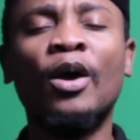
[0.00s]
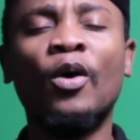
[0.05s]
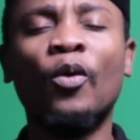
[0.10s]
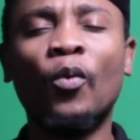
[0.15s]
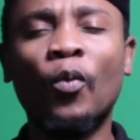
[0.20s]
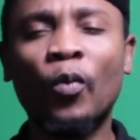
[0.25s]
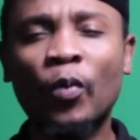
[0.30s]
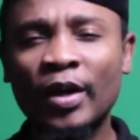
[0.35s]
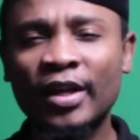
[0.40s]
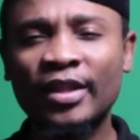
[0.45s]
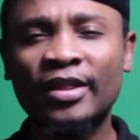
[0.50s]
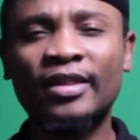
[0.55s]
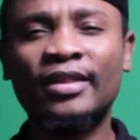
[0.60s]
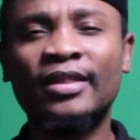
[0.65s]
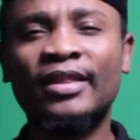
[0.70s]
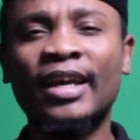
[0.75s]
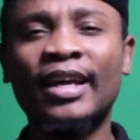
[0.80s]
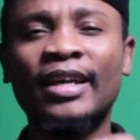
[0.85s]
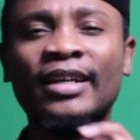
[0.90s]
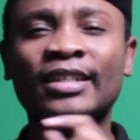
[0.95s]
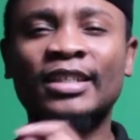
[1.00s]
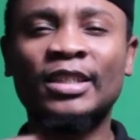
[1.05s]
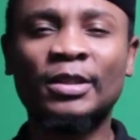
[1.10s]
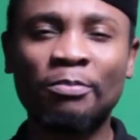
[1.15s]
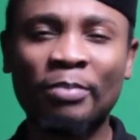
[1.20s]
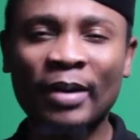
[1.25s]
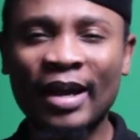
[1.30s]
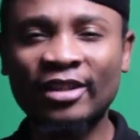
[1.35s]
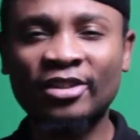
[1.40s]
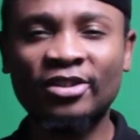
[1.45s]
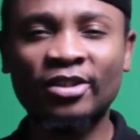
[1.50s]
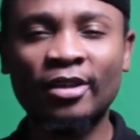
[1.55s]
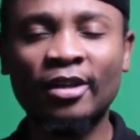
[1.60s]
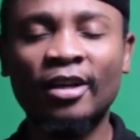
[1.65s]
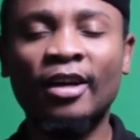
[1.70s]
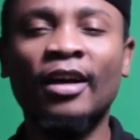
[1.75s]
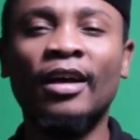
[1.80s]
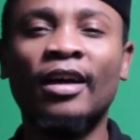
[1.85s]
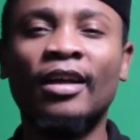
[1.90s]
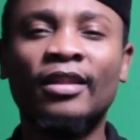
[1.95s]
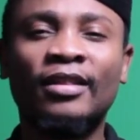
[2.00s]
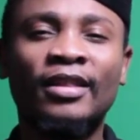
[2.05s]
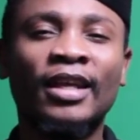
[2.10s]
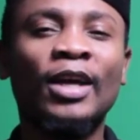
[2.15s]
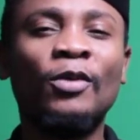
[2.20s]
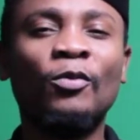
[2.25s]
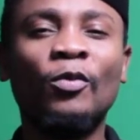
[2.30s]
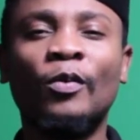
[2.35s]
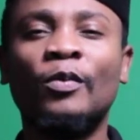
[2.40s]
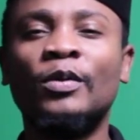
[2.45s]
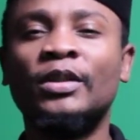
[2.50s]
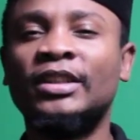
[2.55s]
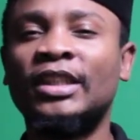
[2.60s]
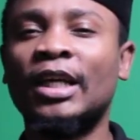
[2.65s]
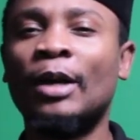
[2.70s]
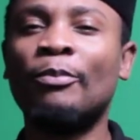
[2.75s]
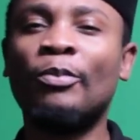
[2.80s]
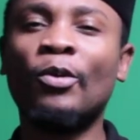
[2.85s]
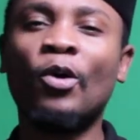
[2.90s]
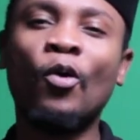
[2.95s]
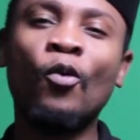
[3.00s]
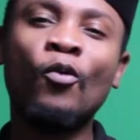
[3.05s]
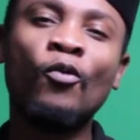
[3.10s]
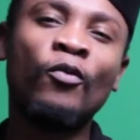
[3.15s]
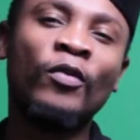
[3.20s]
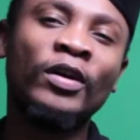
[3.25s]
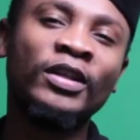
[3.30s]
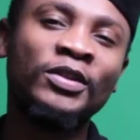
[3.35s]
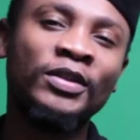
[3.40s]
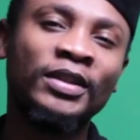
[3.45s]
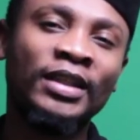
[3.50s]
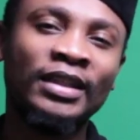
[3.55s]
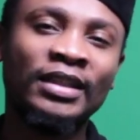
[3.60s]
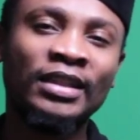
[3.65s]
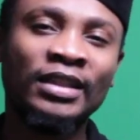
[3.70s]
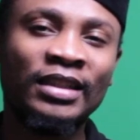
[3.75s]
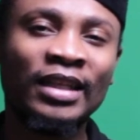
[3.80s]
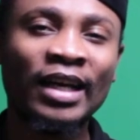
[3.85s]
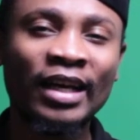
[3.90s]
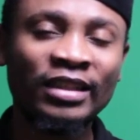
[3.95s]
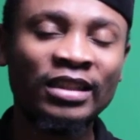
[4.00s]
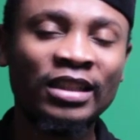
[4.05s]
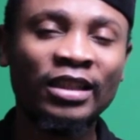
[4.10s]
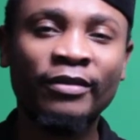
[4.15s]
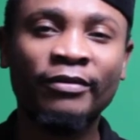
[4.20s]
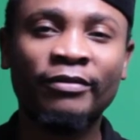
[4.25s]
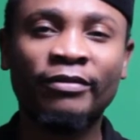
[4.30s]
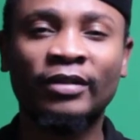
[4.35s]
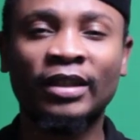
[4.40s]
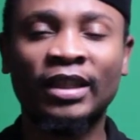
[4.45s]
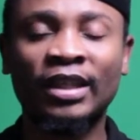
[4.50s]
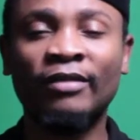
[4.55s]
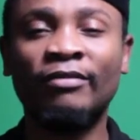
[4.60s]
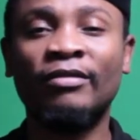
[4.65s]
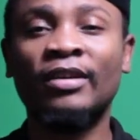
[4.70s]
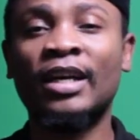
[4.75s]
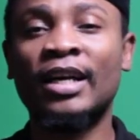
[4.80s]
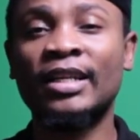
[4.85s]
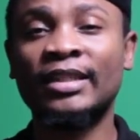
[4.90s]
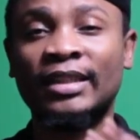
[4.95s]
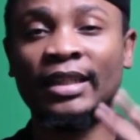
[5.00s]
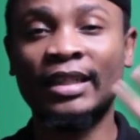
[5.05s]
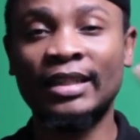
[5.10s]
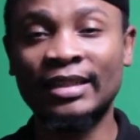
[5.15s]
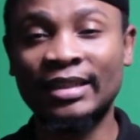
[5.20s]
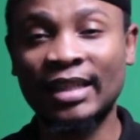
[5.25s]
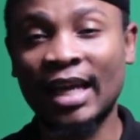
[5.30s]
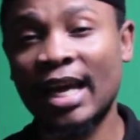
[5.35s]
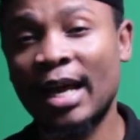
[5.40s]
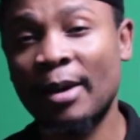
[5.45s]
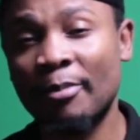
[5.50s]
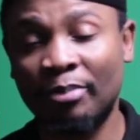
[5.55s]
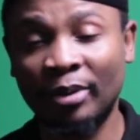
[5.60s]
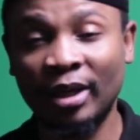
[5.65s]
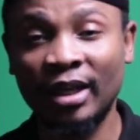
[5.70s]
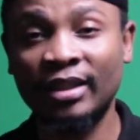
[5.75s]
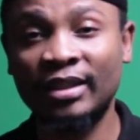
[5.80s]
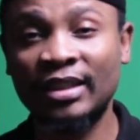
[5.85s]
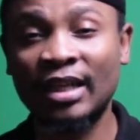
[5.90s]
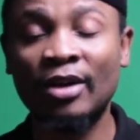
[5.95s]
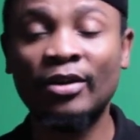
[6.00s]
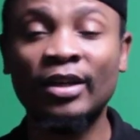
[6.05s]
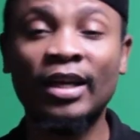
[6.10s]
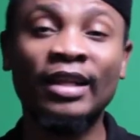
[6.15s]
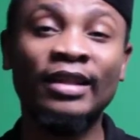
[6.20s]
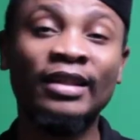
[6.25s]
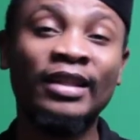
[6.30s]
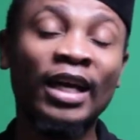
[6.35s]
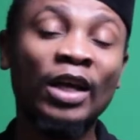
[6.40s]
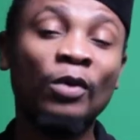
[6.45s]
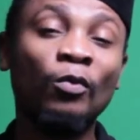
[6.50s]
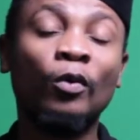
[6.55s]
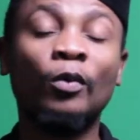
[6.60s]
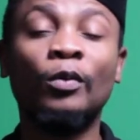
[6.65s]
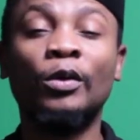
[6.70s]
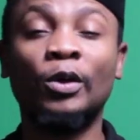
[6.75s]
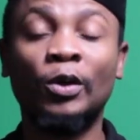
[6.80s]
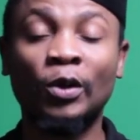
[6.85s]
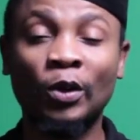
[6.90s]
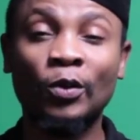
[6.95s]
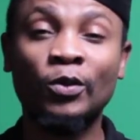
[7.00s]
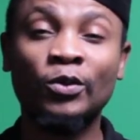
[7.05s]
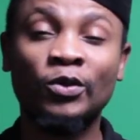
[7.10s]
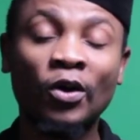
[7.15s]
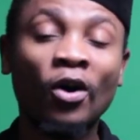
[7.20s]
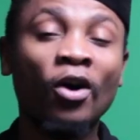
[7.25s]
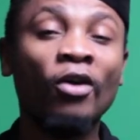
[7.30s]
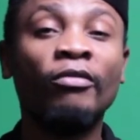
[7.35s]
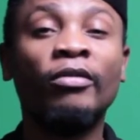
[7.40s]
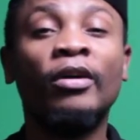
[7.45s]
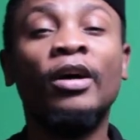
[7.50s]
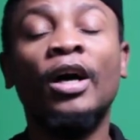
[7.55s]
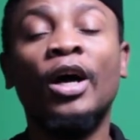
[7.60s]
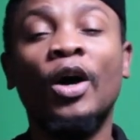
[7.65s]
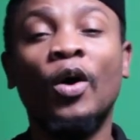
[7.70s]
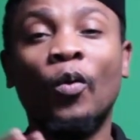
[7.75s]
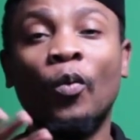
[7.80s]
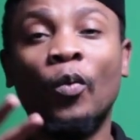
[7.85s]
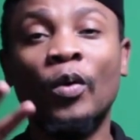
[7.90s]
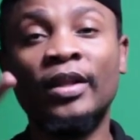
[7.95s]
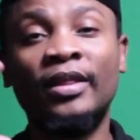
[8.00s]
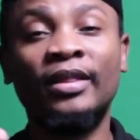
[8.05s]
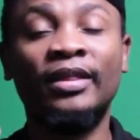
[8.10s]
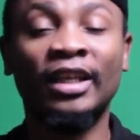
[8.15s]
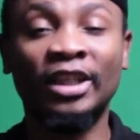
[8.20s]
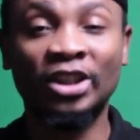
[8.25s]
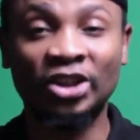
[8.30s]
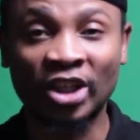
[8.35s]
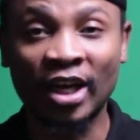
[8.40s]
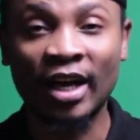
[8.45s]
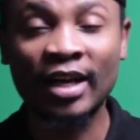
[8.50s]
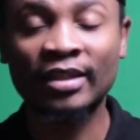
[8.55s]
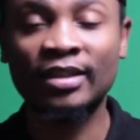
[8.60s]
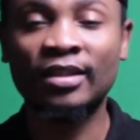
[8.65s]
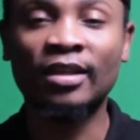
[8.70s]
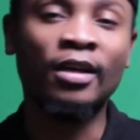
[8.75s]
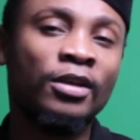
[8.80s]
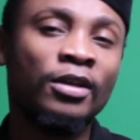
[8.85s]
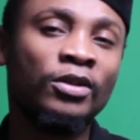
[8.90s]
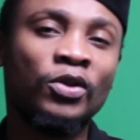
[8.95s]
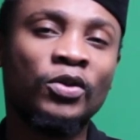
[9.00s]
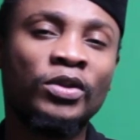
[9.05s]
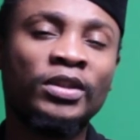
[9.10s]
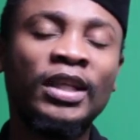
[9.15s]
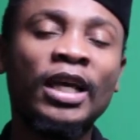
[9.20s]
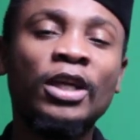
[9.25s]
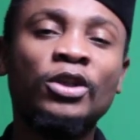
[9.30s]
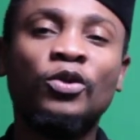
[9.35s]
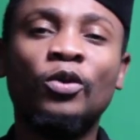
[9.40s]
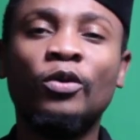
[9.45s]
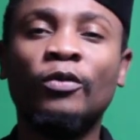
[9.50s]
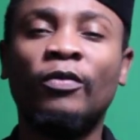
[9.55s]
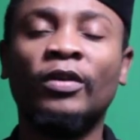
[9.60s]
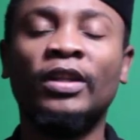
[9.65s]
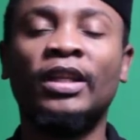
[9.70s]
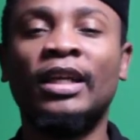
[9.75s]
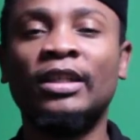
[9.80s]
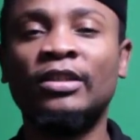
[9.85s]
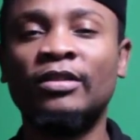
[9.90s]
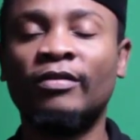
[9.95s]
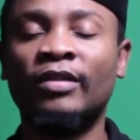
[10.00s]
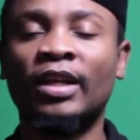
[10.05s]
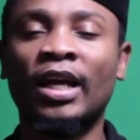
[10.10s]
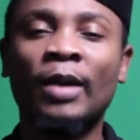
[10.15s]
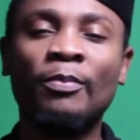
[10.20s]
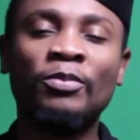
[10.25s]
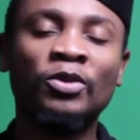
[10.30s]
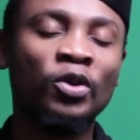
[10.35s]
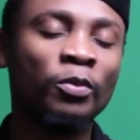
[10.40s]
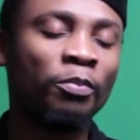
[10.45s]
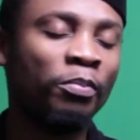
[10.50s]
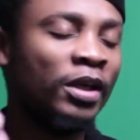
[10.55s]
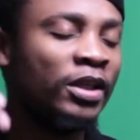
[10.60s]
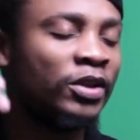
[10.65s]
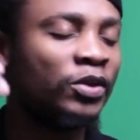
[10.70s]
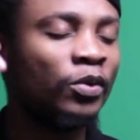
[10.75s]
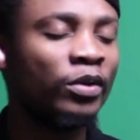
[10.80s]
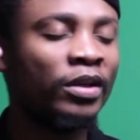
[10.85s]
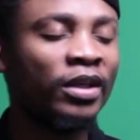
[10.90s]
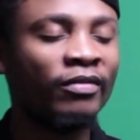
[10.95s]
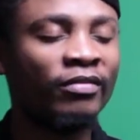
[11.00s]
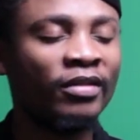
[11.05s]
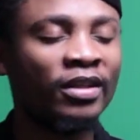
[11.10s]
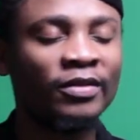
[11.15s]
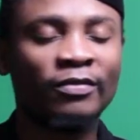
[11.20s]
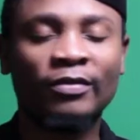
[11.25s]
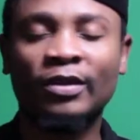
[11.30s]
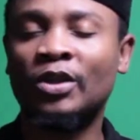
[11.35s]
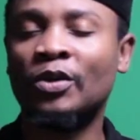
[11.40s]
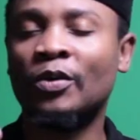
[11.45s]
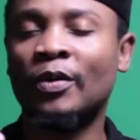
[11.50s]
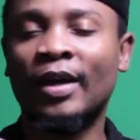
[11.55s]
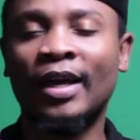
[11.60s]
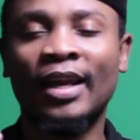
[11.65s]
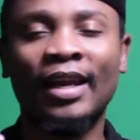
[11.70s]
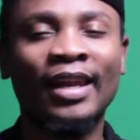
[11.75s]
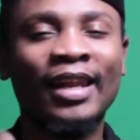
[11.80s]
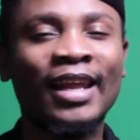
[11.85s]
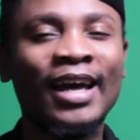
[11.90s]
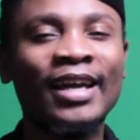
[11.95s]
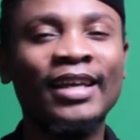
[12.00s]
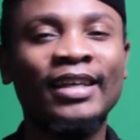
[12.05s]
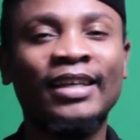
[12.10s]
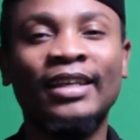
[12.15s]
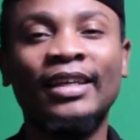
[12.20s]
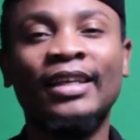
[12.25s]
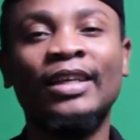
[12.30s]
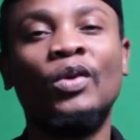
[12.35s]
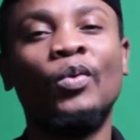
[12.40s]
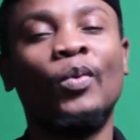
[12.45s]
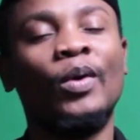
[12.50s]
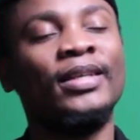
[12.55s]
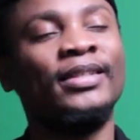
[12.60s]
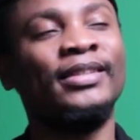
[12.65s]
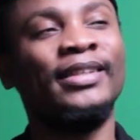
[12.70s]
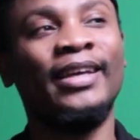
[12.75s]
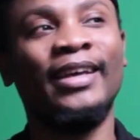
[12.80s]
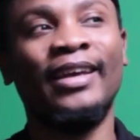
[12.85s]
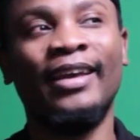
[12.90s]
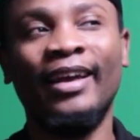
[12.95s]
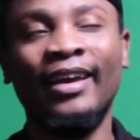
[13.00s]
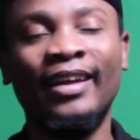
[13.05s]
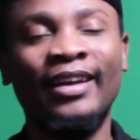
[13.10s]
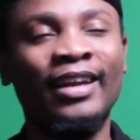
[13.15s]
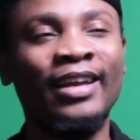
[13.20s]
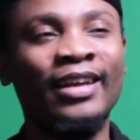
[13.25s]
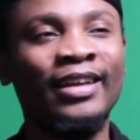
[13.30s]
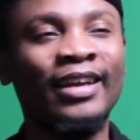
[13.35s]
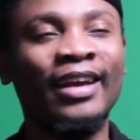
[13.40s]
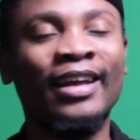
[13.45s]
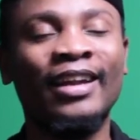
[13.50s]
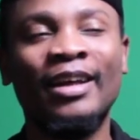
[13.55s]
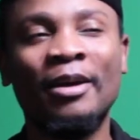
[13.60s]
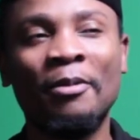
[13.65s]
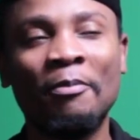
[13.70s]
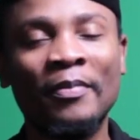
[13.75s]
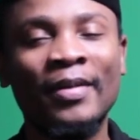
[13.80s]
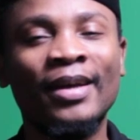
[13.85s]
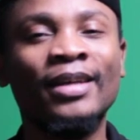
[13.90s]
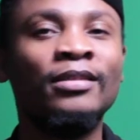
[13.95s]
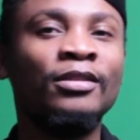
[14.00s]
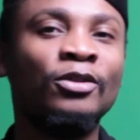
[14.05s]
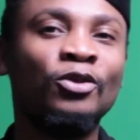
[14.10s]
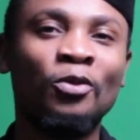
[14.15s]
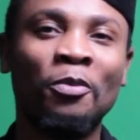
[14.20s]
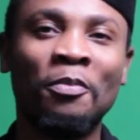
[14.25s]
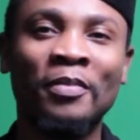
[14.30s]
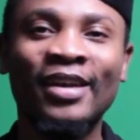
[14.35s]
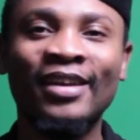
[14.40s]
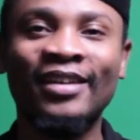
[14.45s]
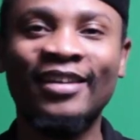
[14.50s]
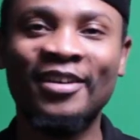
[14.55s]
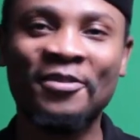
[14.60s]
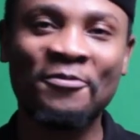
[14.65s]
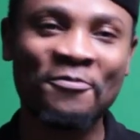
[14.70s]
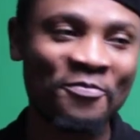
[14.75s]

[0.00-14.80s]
with the inspector, then we will jump over to the detective giving us the entire breakdown, and then we will close off with the judge. So stay tuned for the rest of the episode. Please do give this video a like. It was a headache and a mess to make.